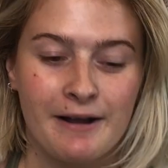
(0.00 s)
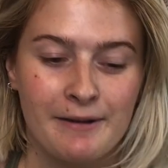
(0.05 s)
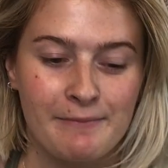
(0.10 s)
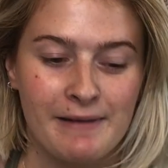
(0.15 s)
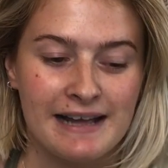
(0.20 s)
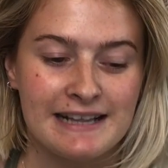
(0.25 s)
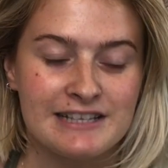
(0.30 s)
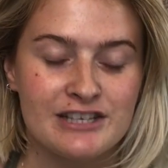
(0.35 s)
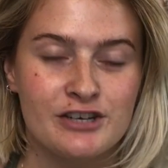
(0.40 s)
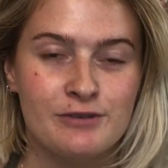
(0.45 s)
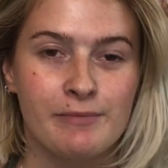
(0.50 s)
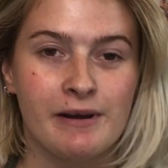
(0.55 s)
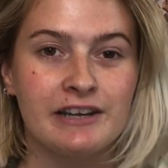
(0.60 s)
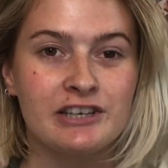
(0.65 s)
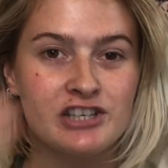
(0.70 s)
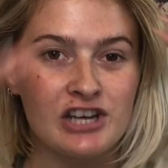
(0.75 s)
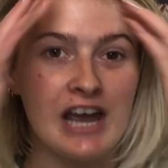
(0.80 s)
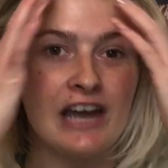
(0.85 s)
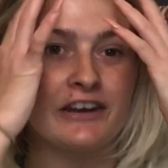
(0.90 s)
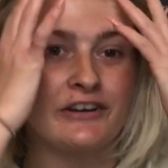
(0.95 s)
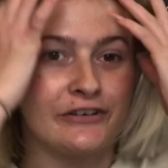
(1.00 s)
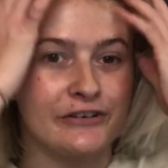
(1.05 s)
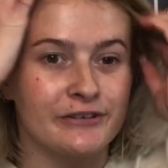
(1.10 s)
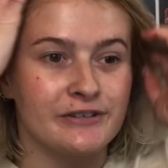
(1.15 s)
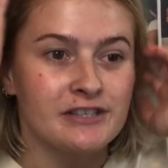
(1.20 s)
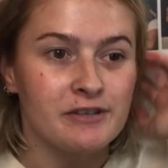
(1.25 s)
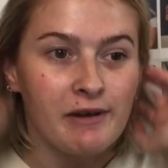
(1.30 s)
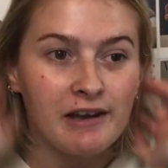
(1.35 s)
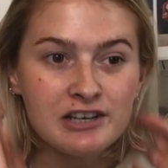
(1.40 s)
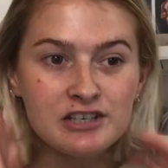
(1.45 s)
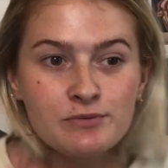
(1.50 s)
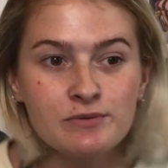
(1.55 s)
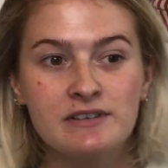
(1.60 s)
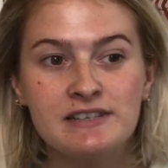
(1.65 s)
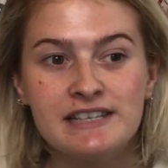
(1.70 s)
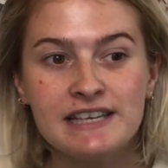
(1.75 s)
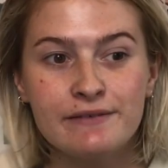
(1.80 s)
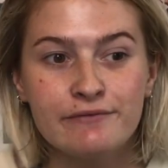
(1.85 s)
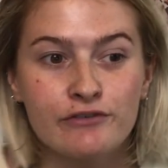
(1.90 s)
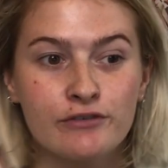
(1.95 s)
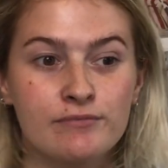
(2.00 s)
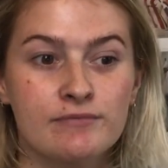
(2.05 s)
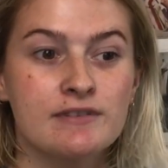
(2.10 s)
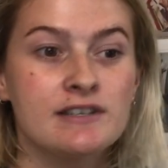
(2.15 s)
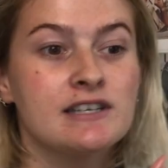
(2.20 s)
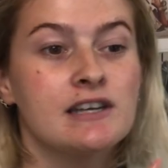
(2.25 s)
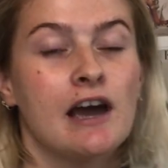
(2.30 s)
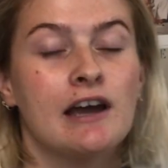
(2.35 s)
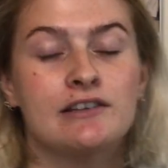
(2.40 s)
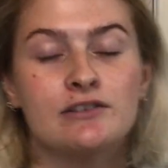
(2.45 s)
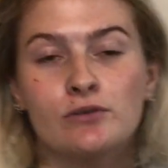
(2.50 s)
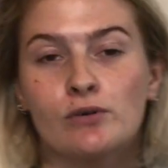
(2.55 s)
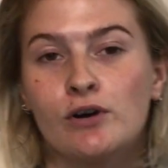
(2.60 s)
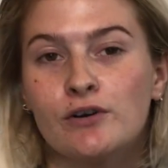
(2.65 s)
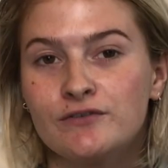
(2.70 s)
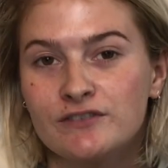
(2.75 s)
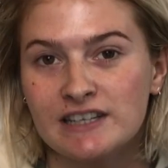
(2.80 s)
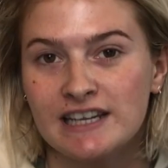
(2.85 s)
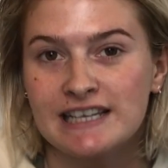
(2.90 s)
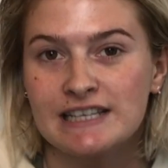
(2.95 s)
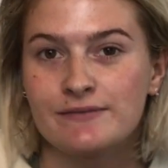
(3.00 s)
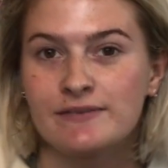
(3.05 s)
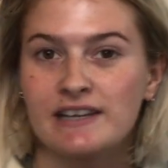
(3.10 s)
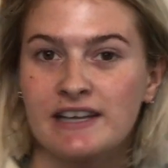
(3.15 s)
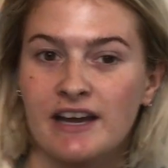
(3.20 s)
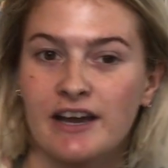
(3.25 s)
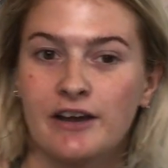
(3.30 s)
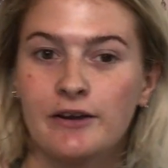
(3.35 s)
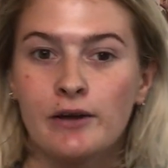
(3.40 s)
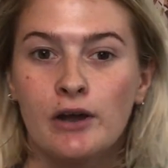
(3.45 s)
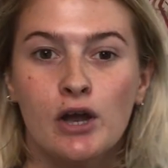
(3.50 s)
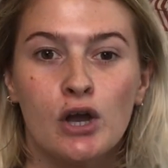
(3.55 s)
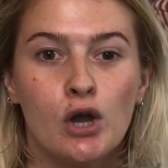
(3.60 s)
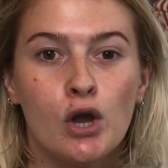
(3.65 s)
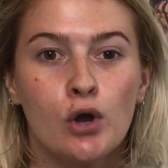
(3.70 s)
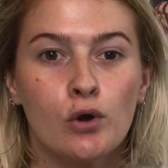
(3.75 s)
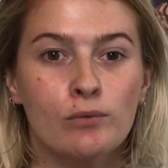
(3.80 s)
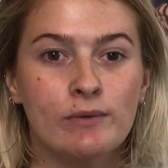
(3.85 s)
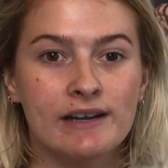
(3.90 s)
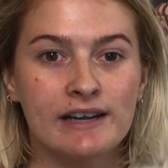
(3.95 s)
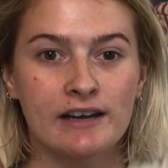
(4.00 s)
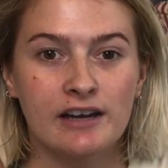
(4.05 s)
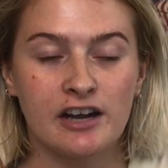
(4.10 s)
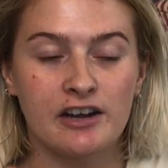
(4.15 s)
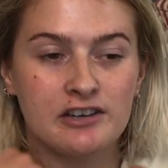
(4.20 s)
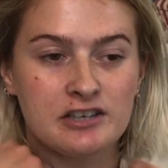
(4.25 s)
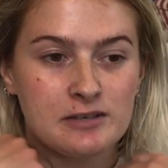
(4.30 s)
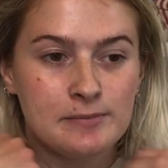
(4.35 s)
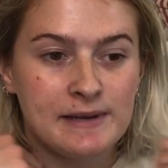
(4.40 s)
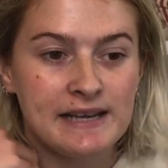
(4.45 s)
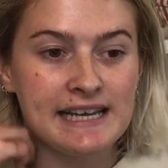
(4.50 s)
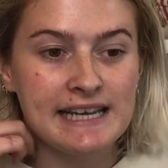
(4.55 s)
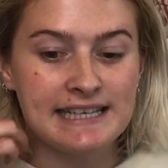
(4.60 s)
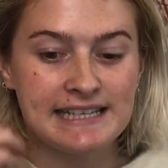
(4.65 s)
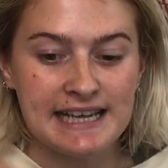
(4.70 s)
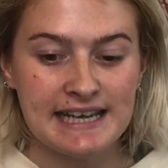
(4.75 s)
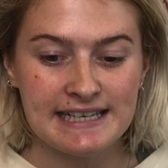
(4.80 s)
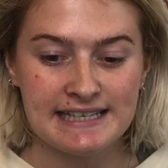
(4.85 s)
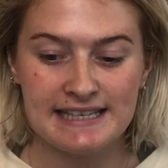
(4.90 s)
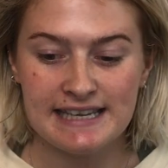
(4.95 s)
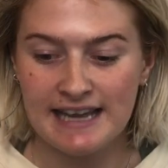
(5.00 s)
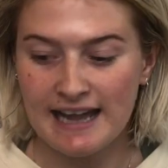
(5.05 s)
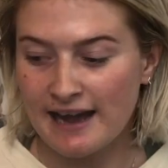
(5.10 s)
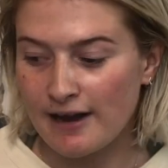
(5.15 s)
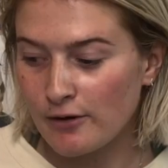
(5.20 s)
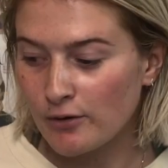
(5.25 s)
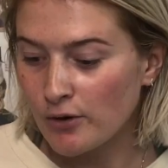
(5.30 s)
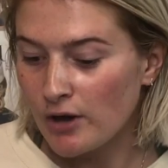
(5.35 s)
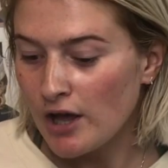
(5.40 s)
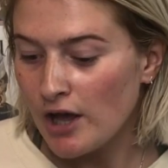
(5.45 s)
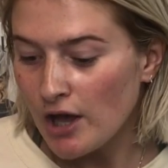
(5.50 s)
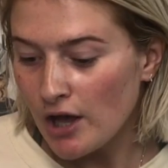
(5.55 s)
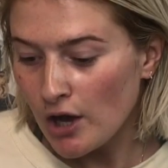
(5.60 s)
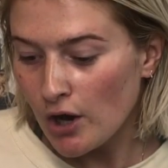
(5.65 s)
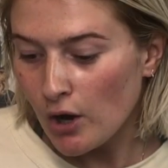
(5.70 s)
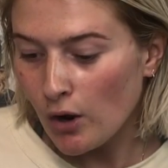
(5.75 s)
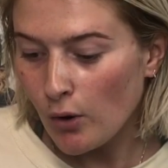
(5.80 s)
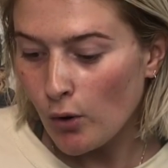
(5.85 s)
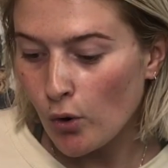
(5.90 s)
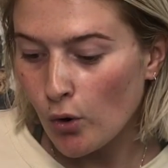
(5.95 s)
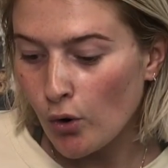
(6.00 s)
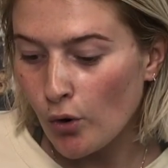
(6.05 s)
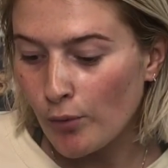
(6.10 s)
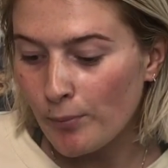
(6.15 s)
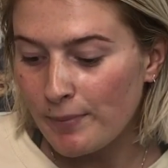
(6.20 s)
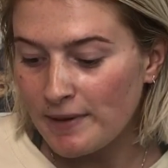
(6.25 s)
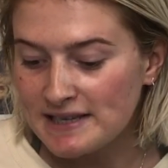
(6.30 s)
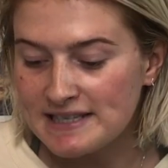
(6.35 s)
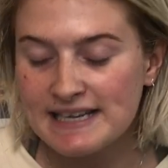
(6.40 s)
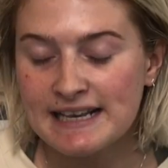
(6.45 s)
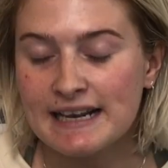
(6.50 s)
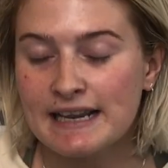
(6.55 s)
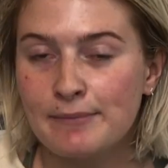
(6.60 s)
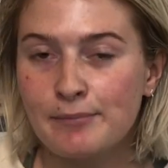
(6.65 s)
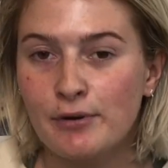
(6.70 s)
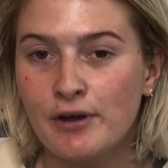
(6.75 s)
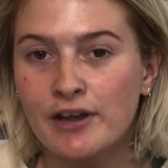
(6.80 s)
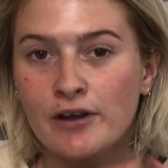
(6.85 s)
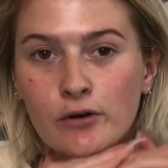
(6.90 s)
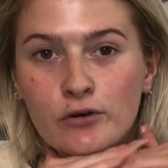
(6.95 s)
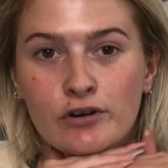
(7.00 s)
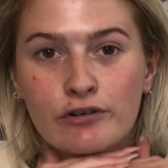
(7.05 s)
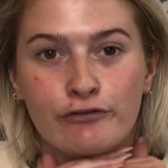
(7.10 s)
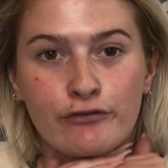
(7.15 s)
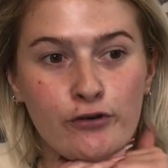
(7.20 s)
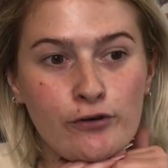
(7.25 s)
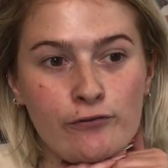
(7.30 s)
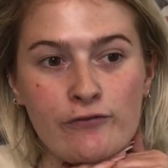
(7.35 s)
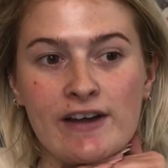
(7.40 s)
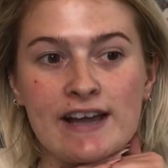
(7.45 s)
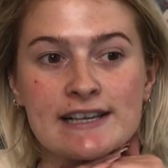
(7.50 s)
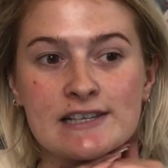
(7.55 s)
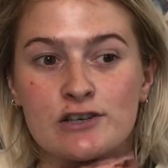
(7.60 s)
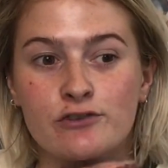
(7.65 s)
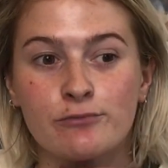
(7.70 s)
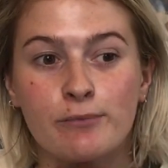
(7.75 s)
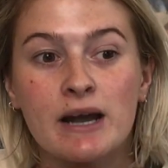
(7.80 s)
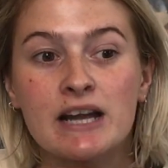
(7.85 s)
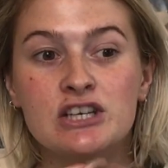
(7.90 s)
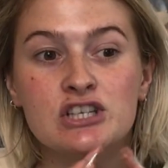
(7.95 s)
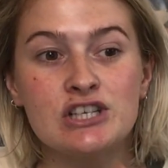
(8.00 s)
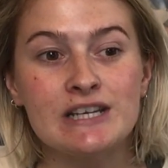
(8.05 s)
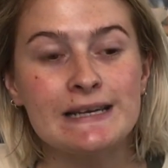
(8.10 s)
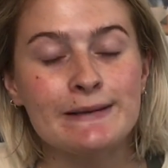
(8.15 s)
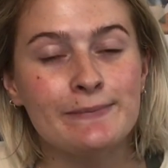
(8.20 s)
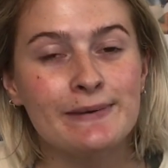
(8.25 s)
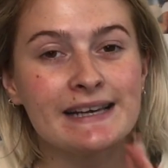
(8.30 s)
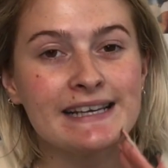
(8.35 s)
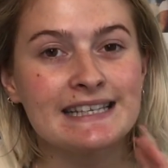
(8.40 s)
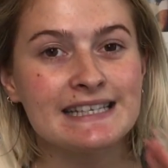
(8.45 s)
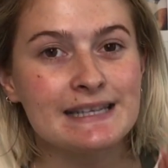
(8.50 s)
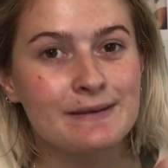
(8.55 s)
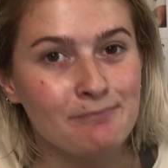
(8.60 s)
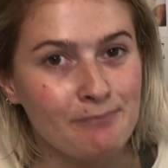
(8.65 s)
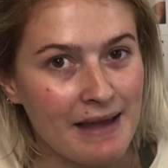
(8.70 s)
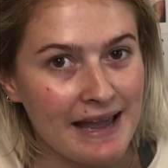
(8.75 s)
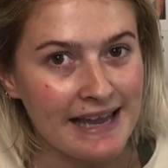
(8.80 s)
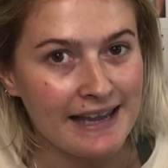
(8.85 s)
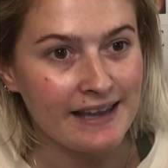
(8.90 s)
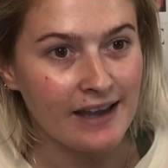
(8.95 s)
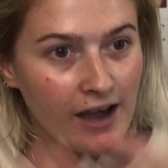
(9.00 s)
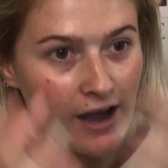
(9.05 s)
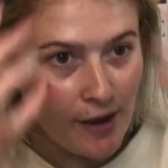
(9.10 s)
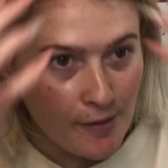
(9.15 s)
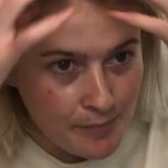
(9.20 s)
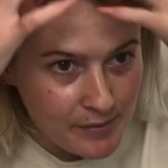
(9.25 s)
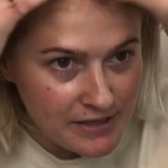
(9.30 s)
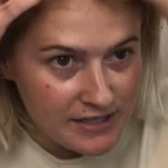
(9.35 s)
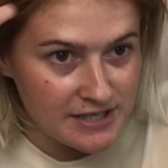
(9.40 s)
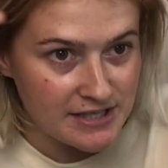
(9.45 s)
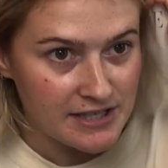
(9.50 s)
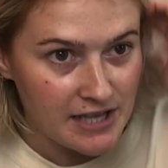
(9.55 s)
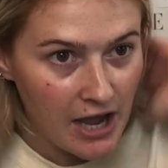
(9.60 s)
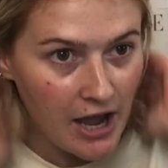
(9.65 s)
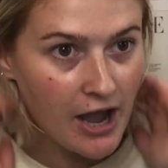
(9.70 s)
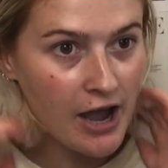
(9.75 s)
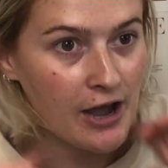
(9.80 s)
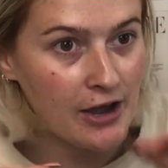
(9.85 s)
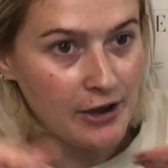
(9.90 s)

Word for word: welcome back to my channel. So as you would have seen from the title of today's video, we are going to be testing out or basically putting on a full face of my cheapest makeup. So